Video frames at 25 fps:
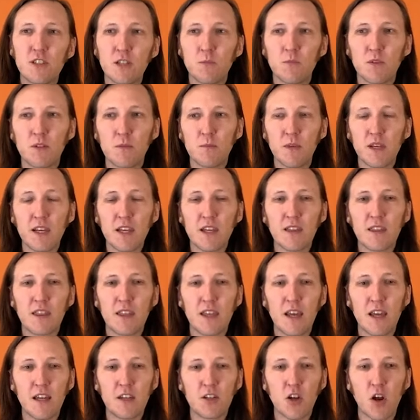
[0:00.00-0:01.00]
seem to be
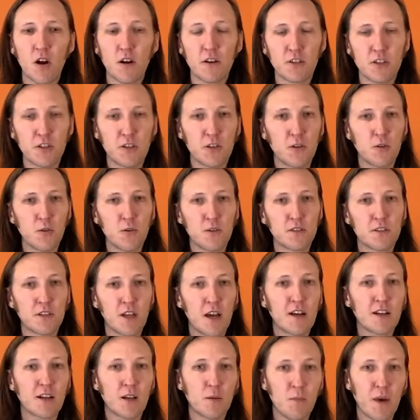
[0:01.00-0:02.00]
that Yarn 2 is
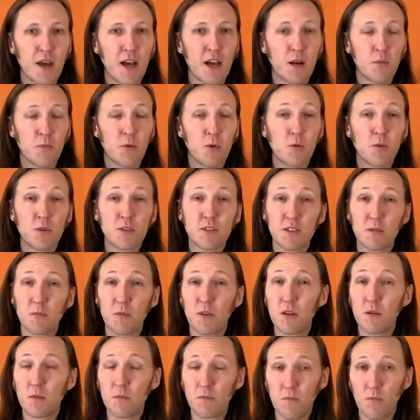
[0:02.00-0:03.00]
not compatible with some
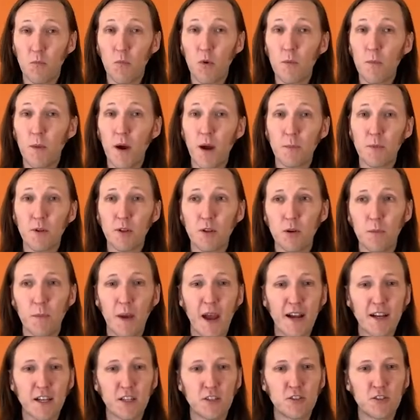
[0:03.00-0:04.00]
of the more popular
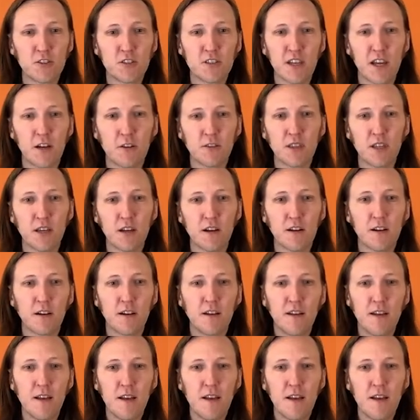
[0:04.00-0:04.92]
packages out there.